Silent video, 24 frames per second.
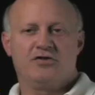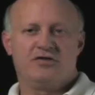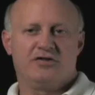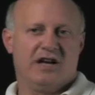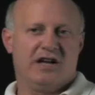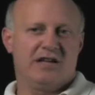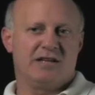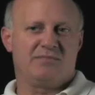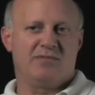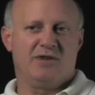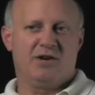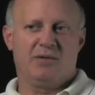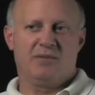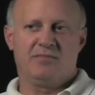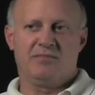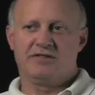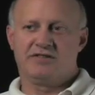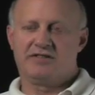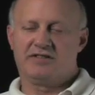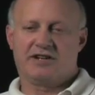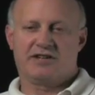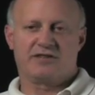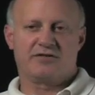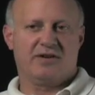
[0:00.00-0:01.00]
job's been open
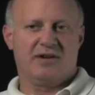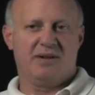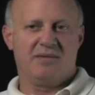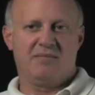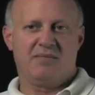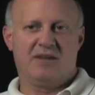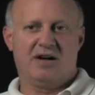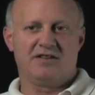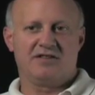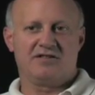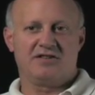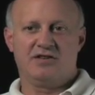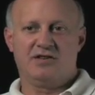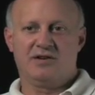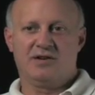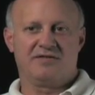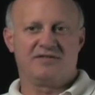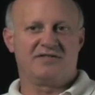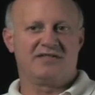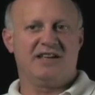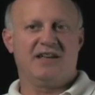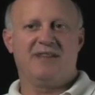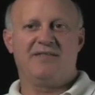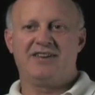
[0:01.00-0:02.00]
6 or 8 months and you have
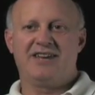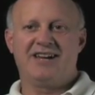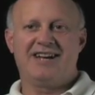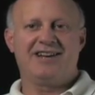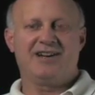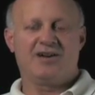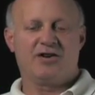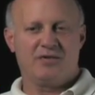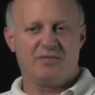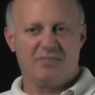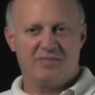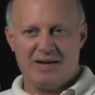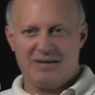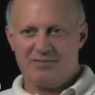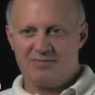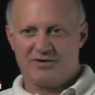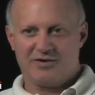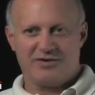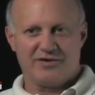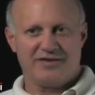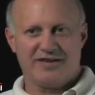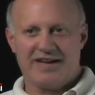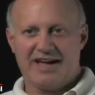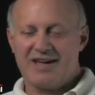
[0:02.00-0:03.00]
700-800 people
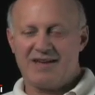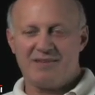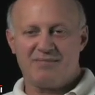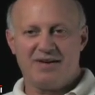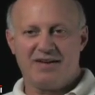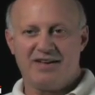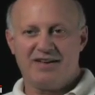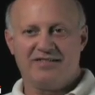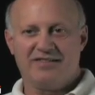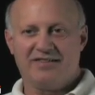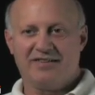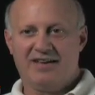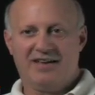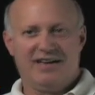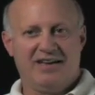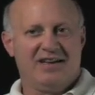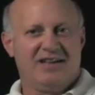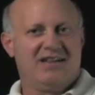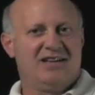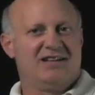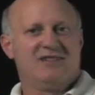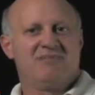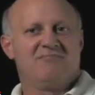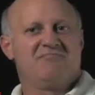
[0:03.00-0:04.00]
in your database,
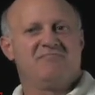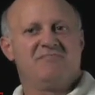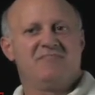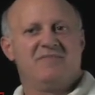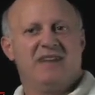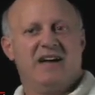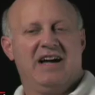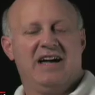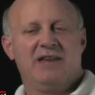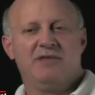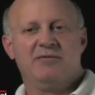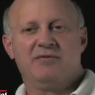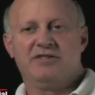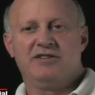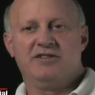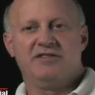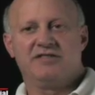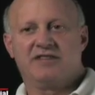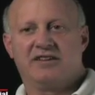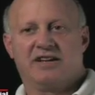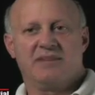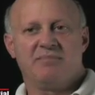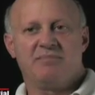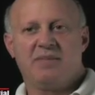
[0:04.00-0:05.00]
anyone
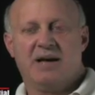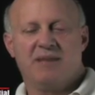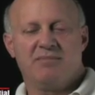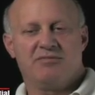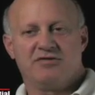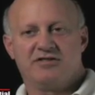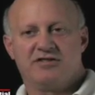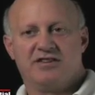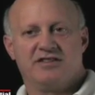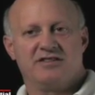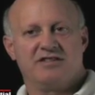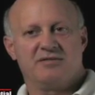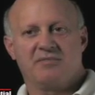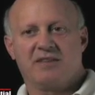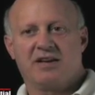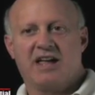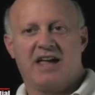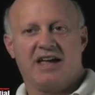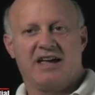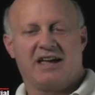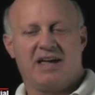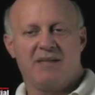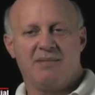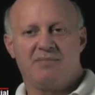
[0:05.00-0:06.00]
using a paper system
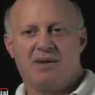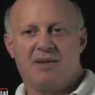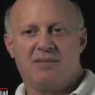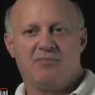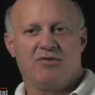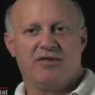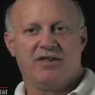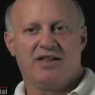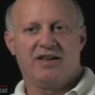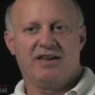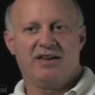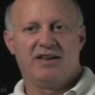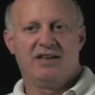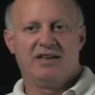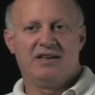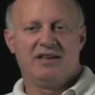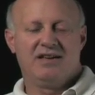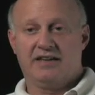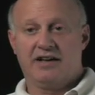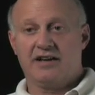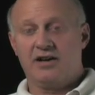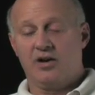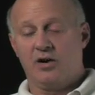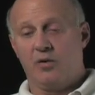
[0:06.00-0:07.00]
can't keep up with it.
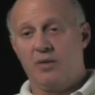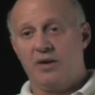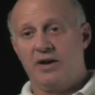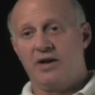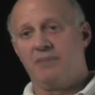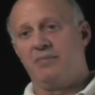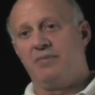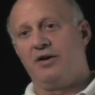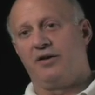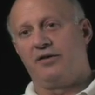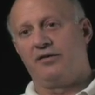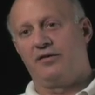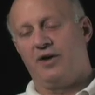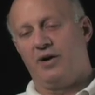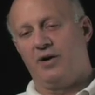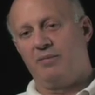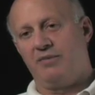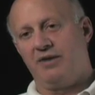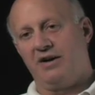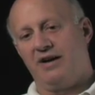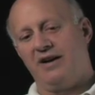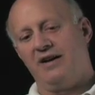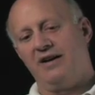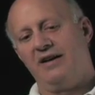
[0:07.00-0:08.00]
I can go into
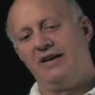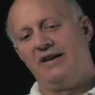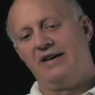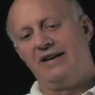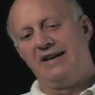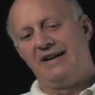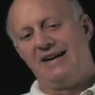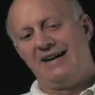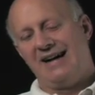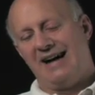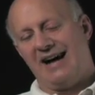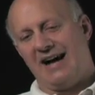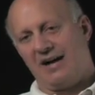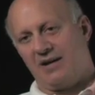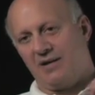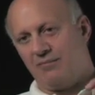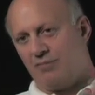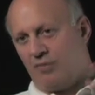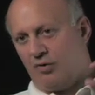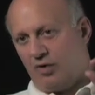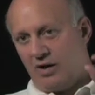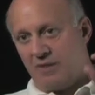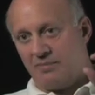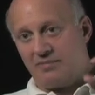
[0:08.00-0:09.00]
BuildTopia, I can
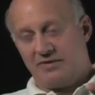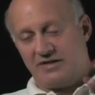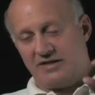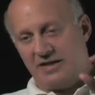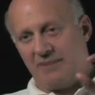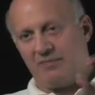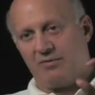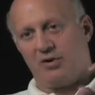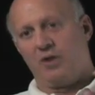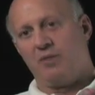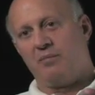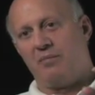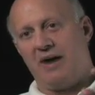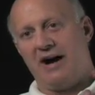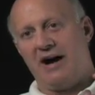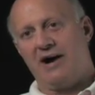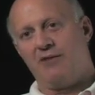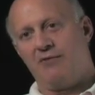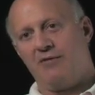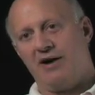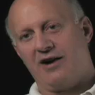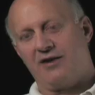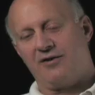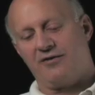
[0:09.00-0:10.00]
pull up a typical
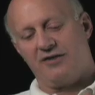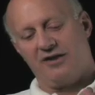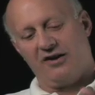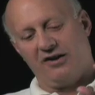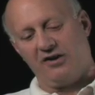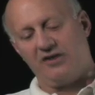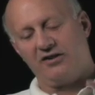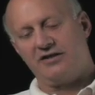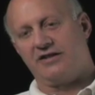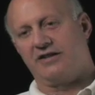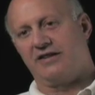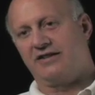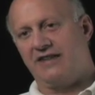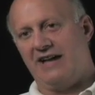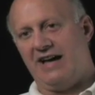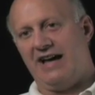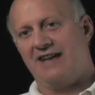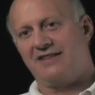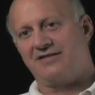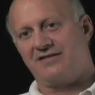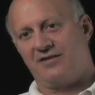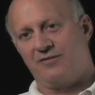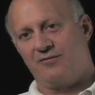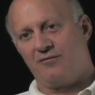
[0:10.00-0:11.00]
buyer record and look at the
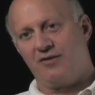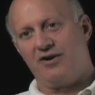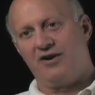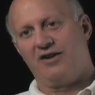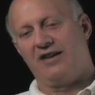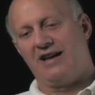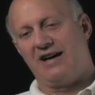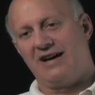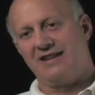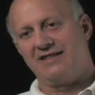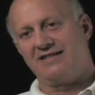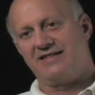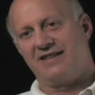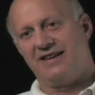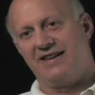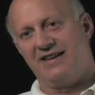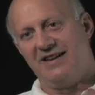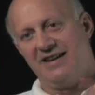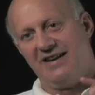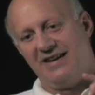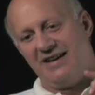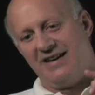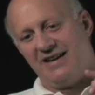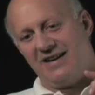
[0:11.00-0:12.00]
task and realize that
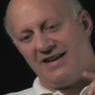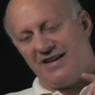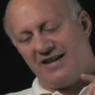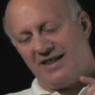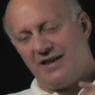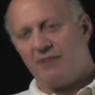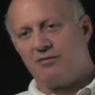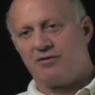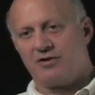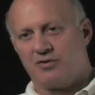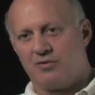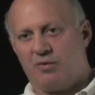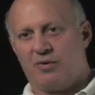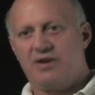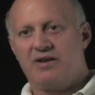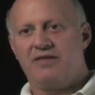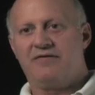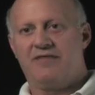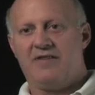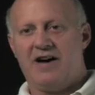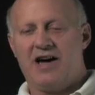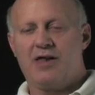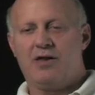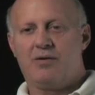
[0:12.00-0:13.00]
there were 20
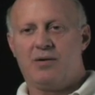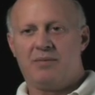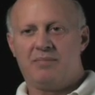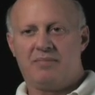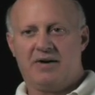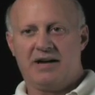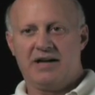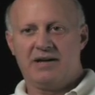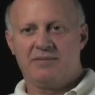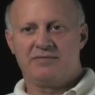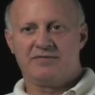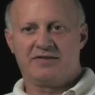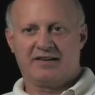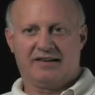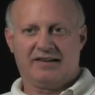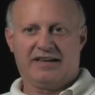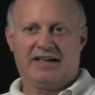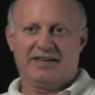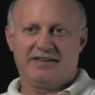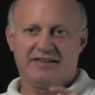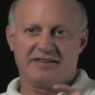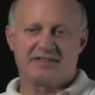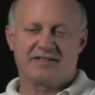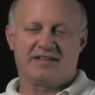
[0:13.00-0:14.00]
follow-up items that
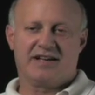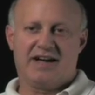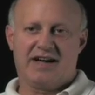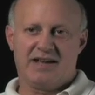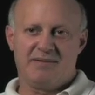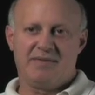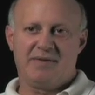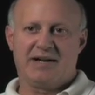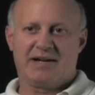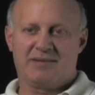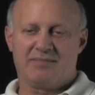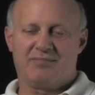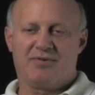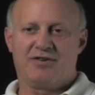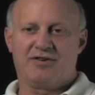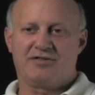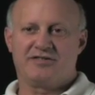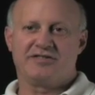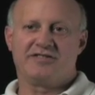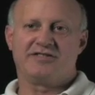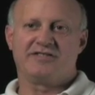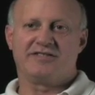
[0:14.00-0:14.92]
led this guy to make a purchase